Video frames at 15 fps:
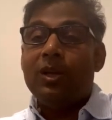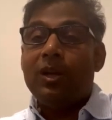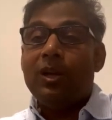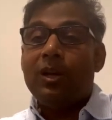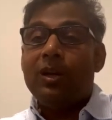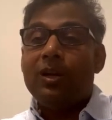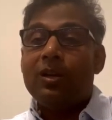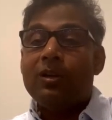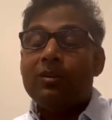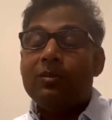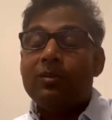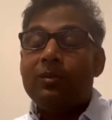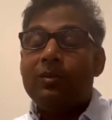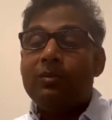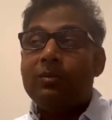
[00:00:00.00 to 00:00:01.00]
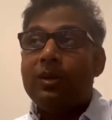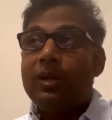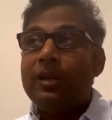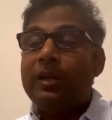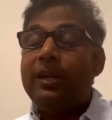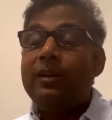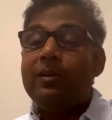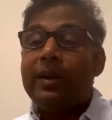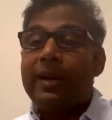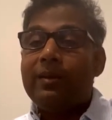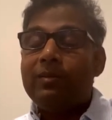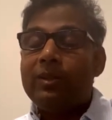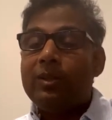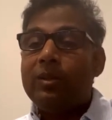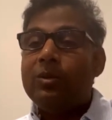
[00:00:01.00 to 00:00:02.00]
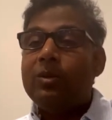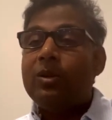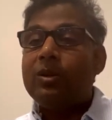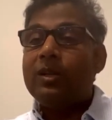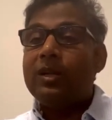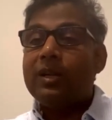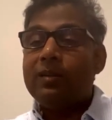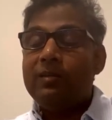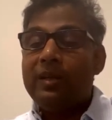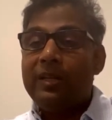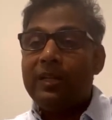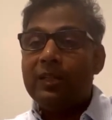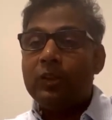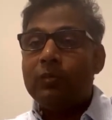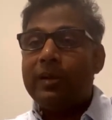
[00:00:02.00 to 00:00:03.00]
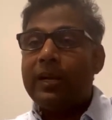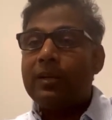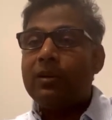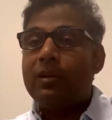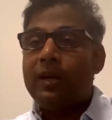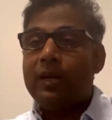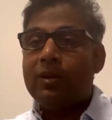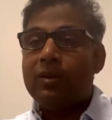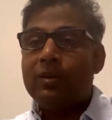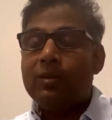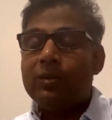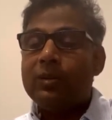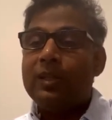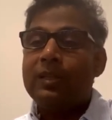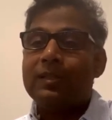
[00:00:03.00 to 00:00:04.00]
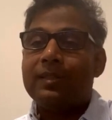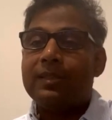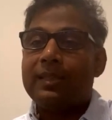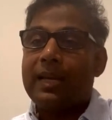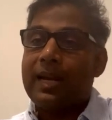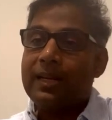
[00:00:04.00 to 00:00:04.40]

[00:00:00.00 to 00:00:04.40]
uh, interact with you, or the convenience factor and all those things.